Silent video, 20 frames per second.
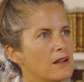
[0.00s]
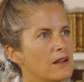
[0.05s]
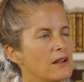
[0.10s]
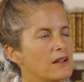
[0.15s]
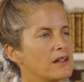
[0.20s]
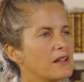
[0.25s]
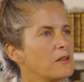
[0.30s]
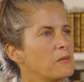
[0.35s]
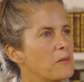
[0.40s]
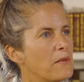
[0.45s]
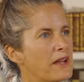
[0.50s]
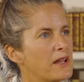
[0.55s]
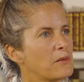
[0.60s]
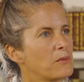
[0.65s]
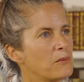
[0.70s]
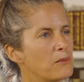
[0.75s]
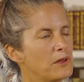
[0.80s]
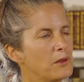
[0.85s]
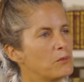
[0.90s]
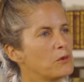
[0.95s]
I can
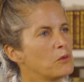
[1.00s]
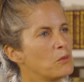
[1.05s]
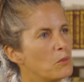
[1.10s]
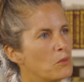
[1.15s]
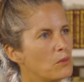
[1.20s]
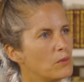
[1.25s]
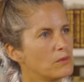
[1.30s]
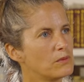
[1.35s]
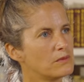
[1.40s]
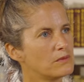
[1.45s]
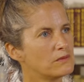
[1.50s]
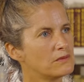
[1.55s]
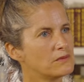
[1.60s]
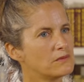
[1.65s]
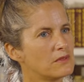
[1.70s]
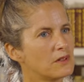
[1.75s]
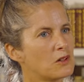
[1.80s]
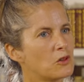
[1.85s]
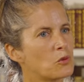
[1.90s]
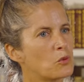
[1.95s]
make people
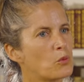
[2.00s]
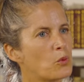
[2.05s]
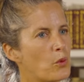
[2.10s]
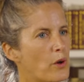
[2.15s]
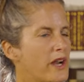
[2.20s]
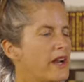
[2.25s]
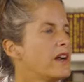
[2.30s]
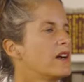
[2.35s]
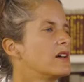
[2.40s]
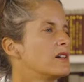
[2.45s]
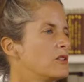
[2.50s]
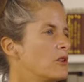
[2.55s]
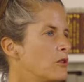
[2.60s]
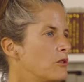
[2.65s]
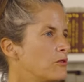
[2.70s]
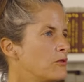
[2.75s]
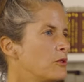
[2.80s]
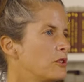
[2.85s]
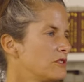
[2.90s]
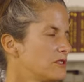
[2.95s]
aware
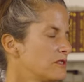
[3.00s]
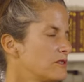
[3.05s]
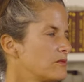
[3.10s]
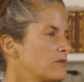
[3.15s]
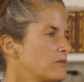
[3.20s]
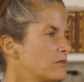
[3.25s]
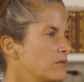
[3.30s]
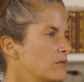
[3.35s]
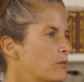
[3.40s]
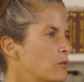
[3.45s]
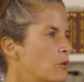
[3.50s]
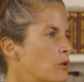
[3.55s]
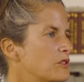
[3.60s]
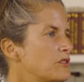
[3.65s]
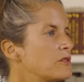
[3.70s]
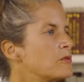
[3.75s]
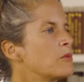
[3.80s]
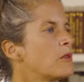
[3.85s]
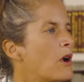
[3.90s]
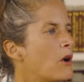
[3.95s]
of what's
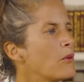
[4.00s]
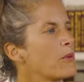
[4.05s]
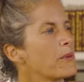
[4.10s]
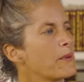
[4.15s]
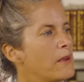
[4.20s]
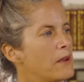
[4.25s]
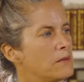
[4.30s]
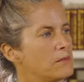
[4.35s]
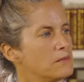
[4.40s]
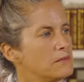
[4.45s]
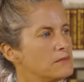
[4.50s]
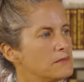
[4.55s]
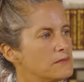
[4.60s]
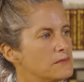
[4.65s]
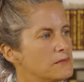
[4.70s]
what's around them.